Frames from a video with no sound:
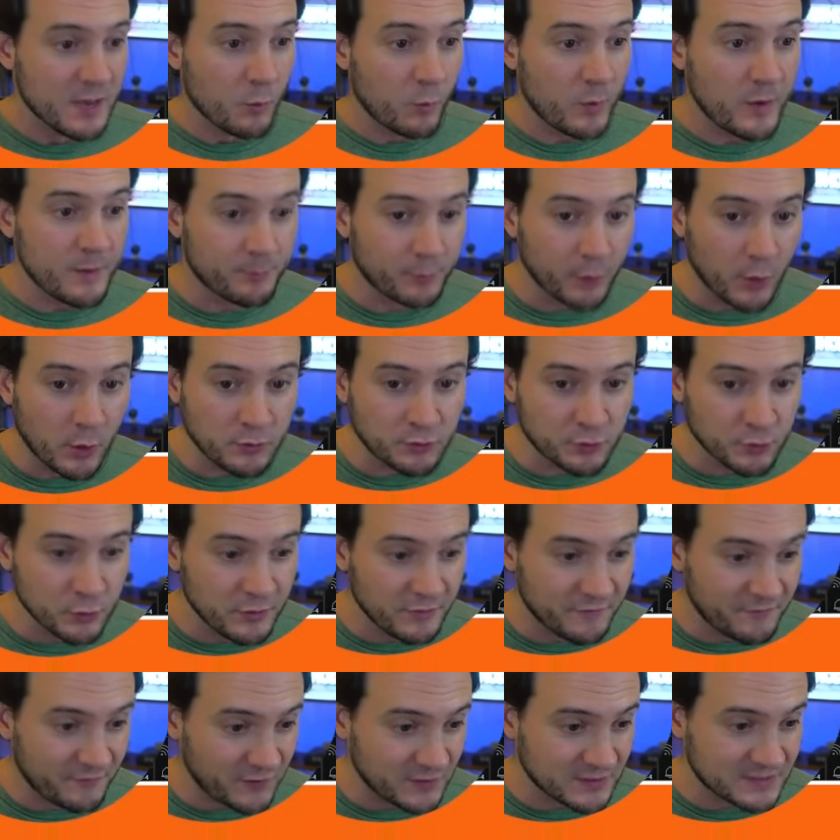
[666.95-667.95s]
We broke through
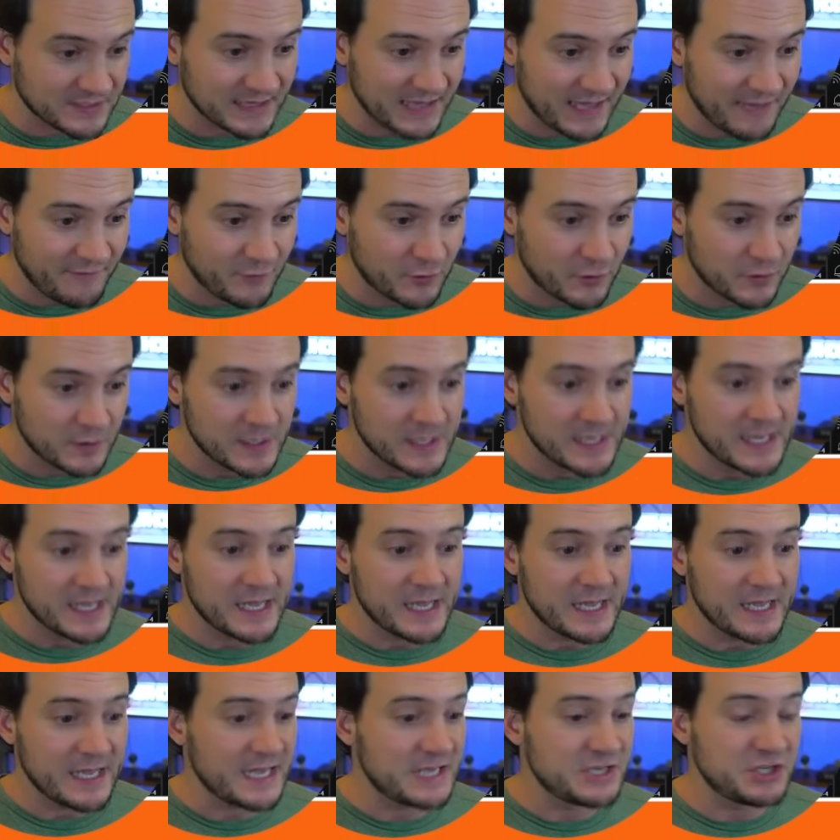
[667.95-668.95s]
the first level
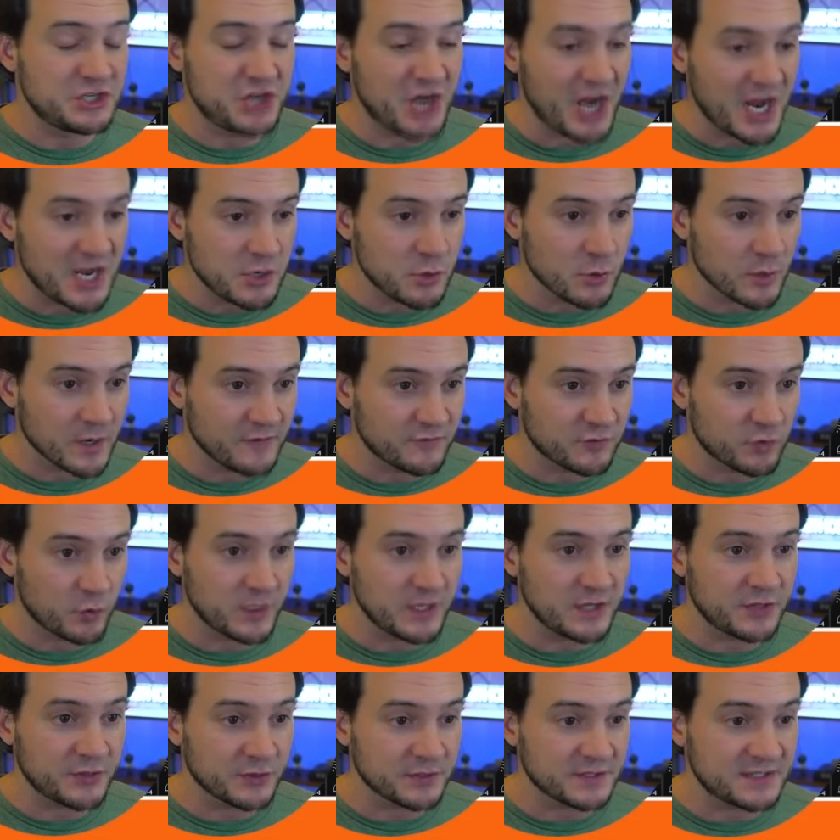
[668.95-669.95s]
in January of
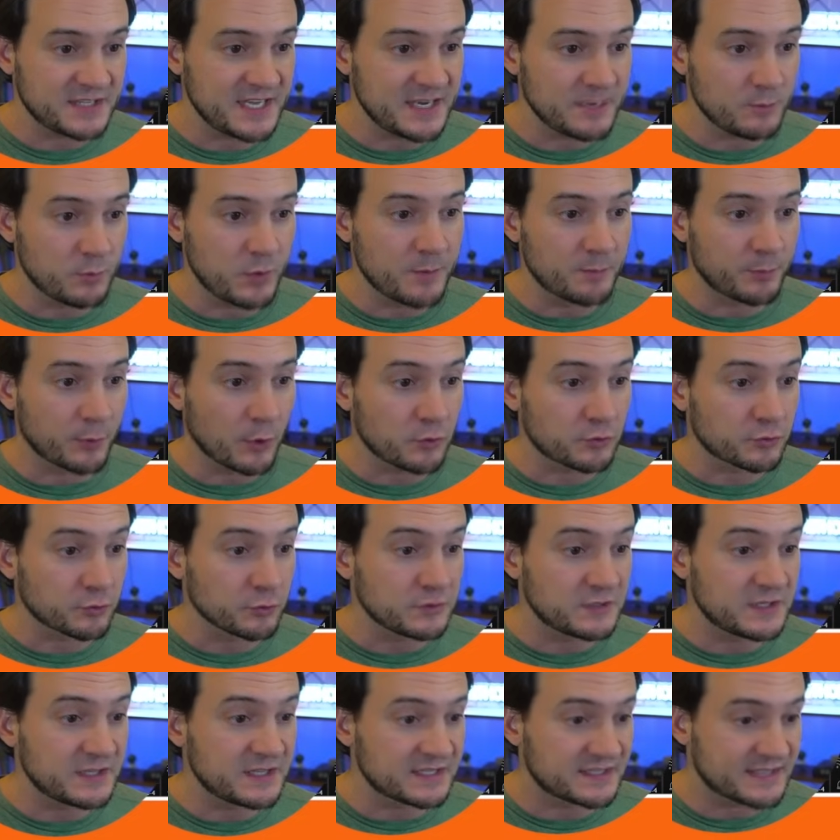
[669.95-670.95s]
2013. We broke
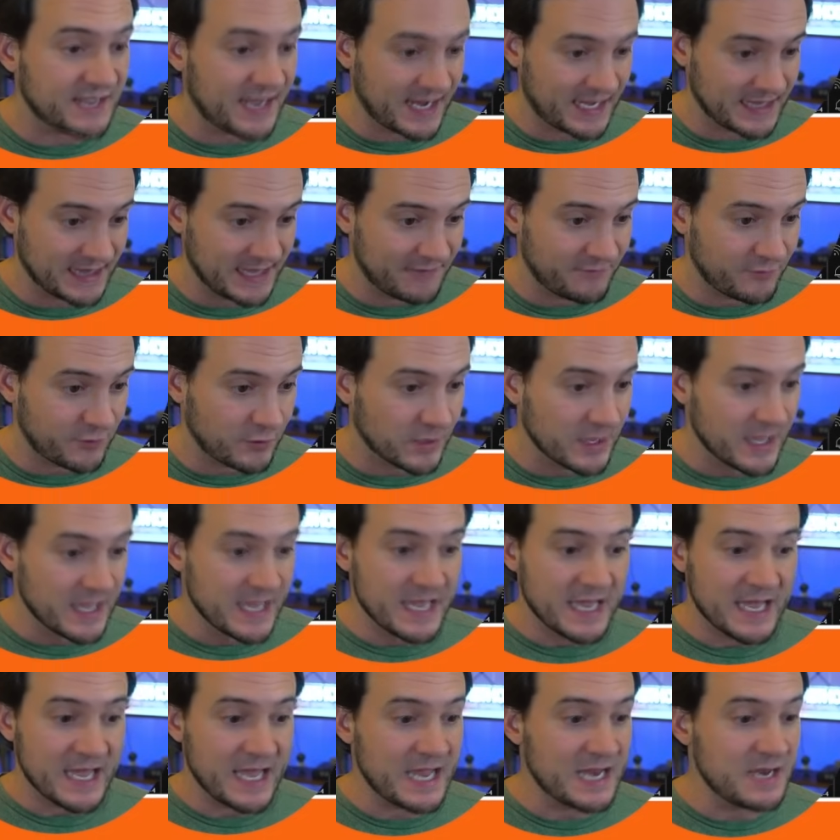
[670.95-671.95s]
through to the second level
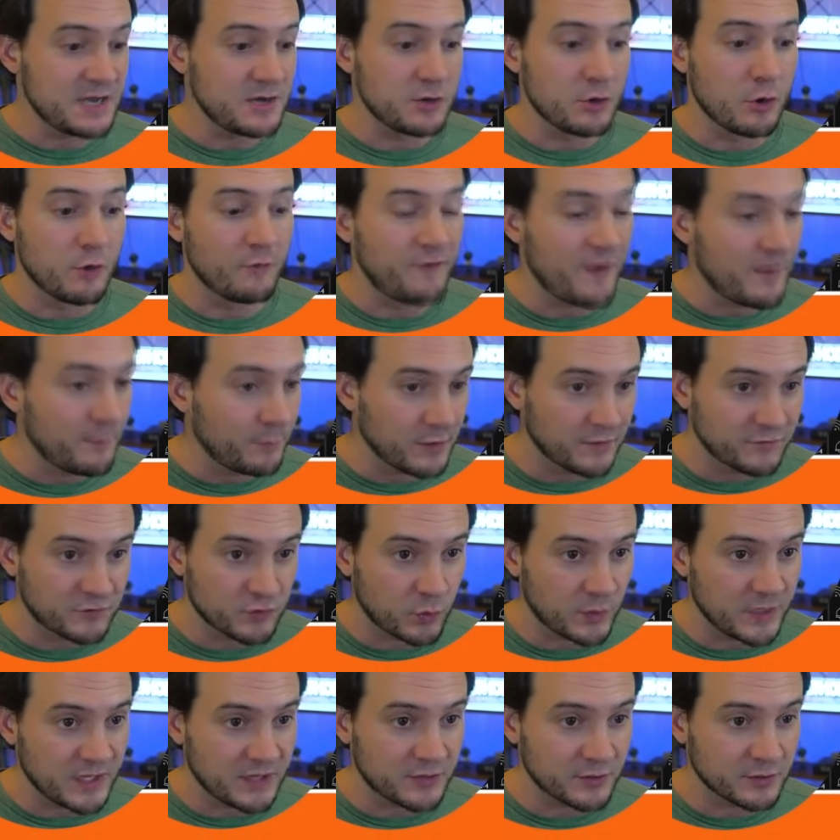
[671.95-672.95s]
in November of
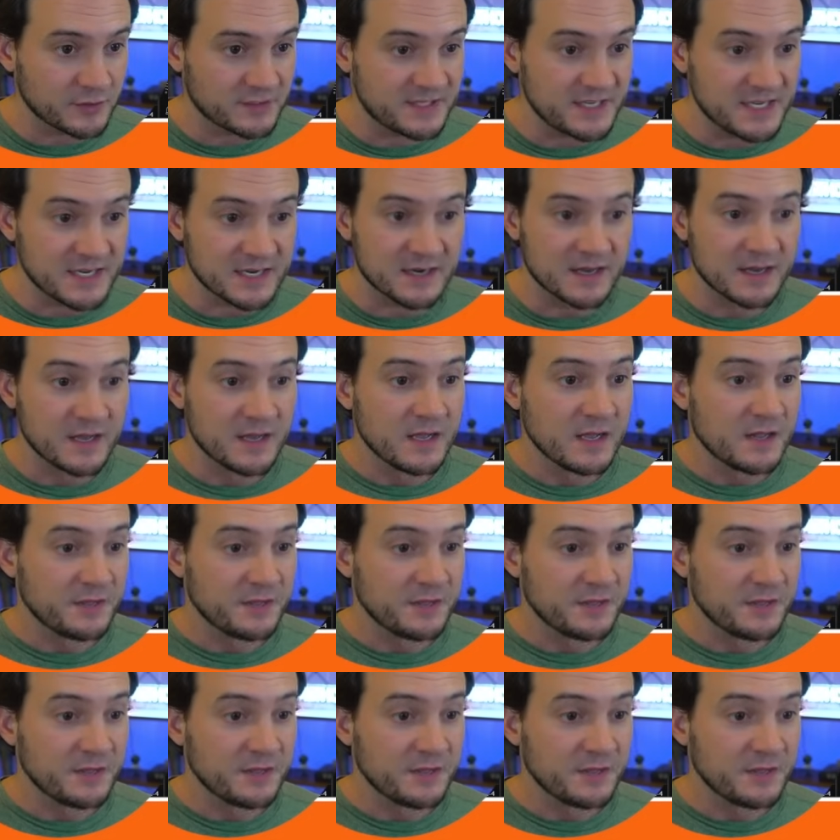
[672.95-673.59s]
2013.